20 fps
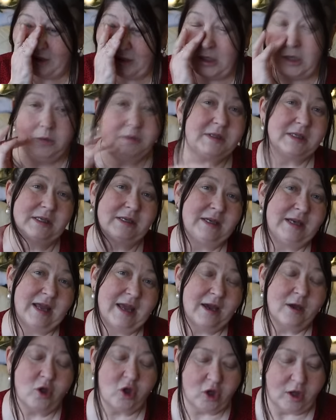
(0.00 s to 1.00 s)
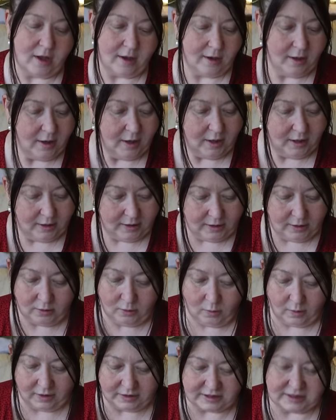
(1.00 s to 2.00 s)
using nature, you
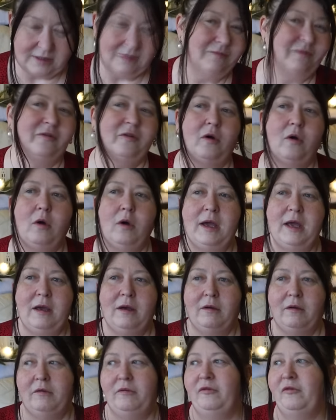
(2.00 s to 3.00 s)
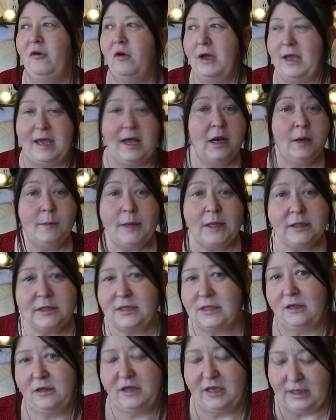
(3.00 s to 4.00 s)
know, for
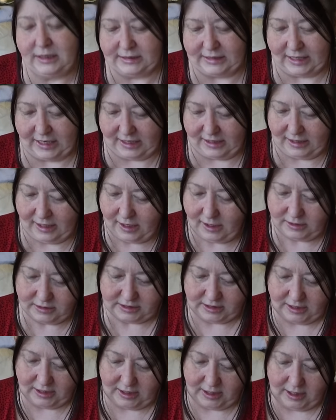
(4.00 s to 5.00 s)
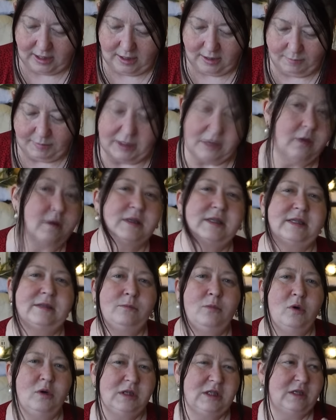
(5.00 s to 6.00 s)
ailments and things like that, because
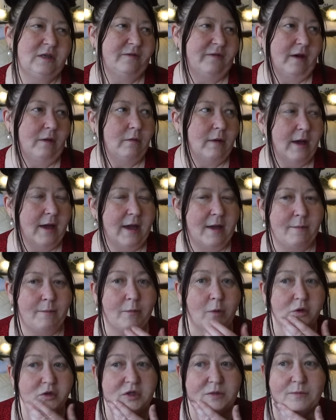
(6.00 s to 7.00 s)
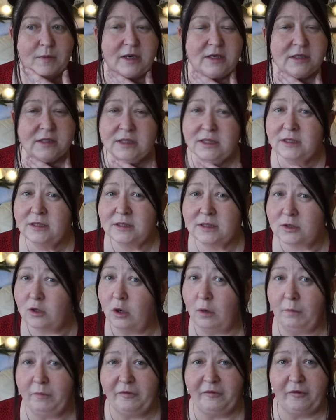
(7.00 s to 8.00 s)
most of our modern medicines
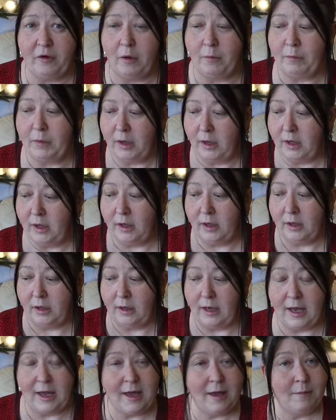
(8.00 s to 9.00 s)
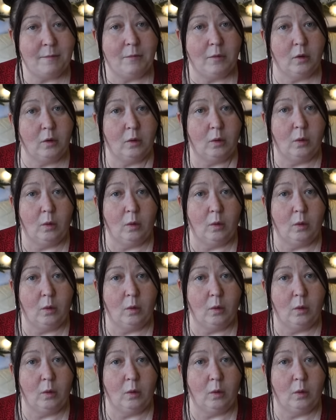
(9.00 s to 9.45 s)
come from you